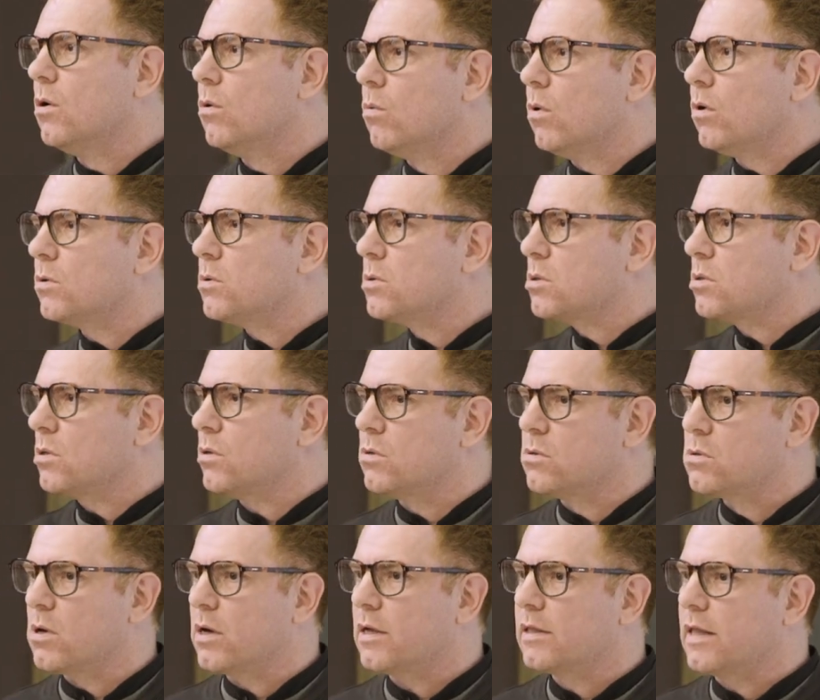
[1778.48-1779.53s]
once
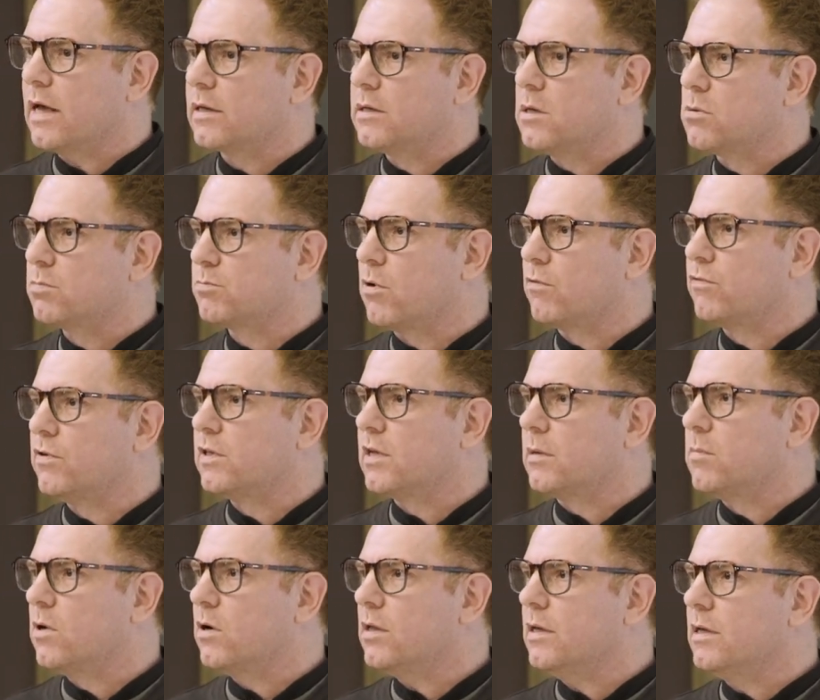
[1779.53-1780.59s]
the attack is
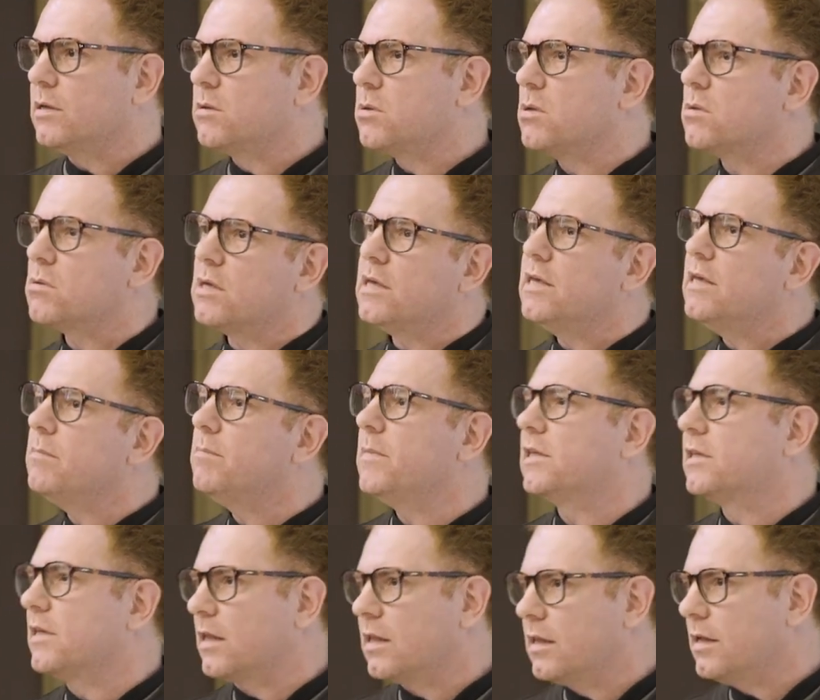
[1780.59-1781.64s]
profitable, it is
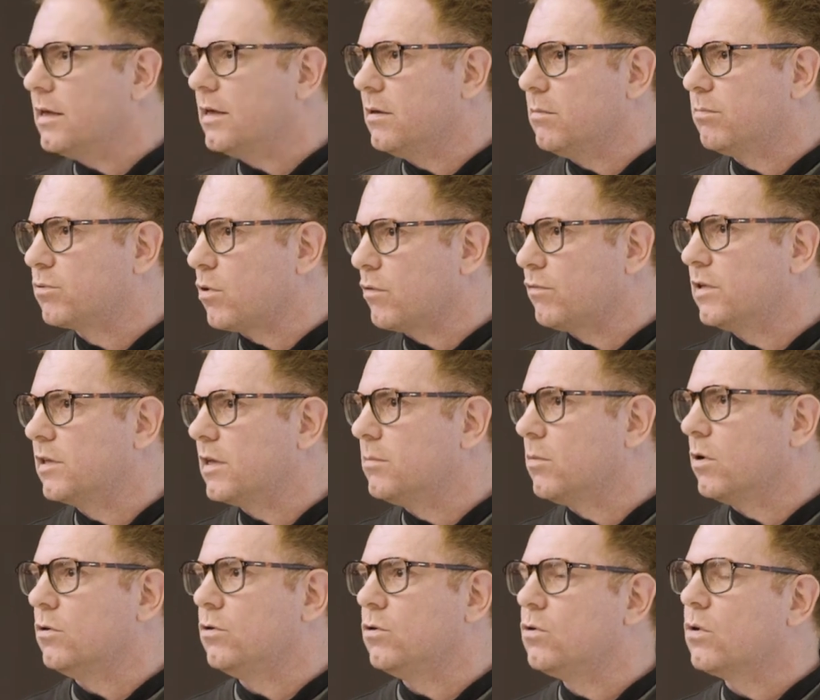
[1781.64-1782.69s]
immediately profitable.
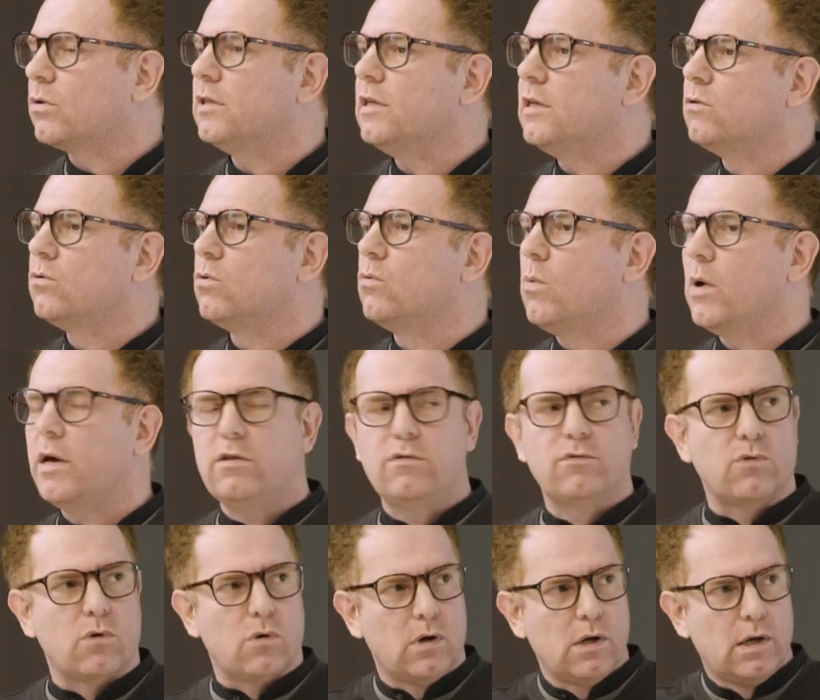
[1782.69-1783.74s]
You don't need to wait
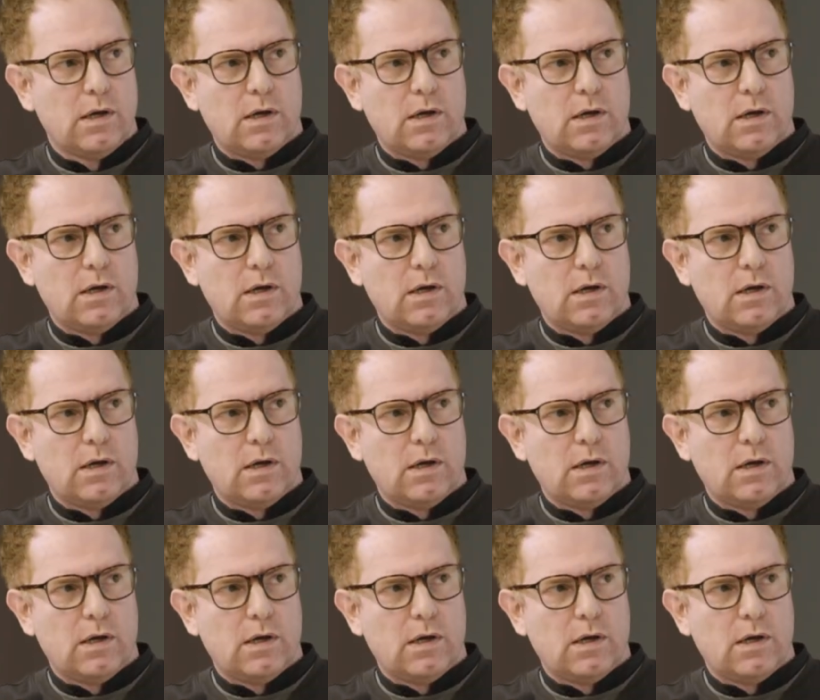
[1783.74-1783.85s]
for